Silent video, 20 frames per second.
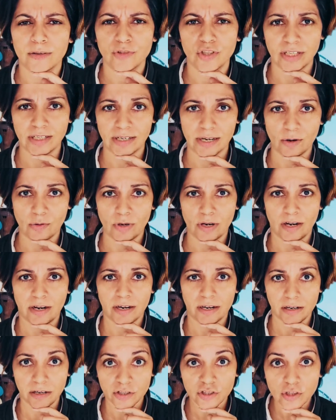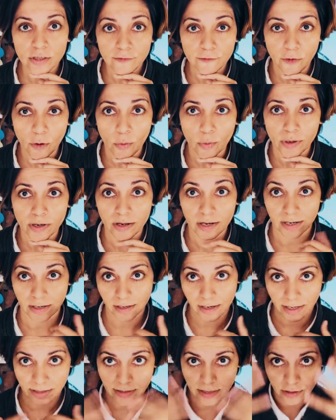chin down a little, or chin forward a
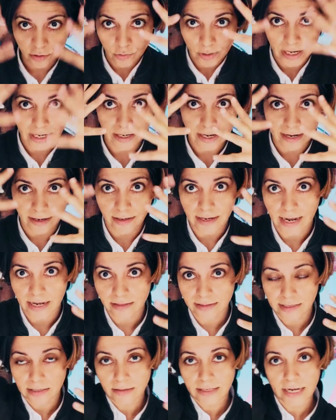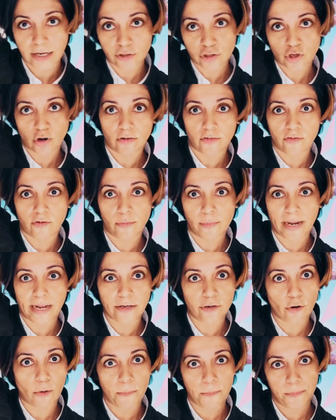little, and then you get like a nice, and take a shot from
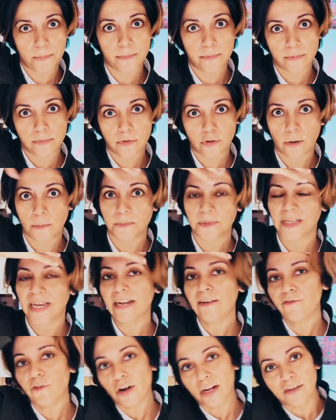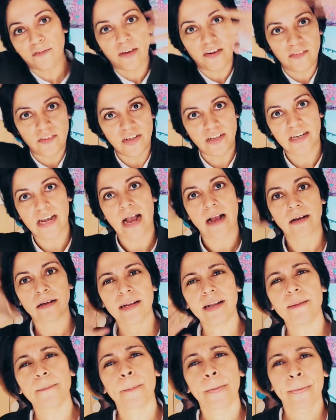like top side, 45-degree
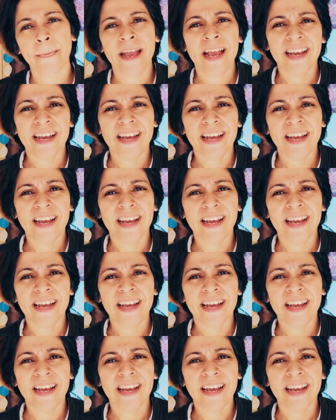angle, and